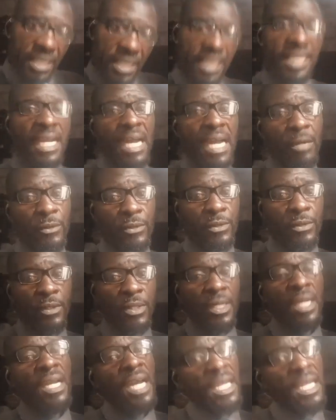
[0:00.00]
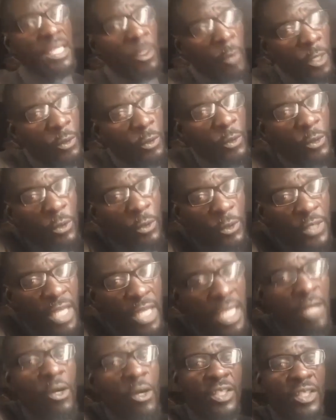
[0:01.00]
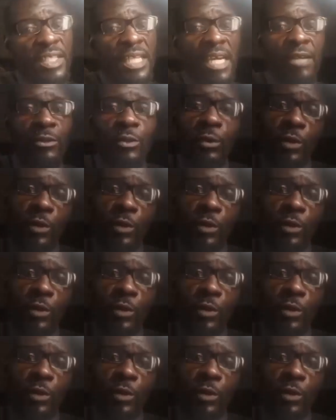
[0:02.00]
Benin out. And they want to use Lagos now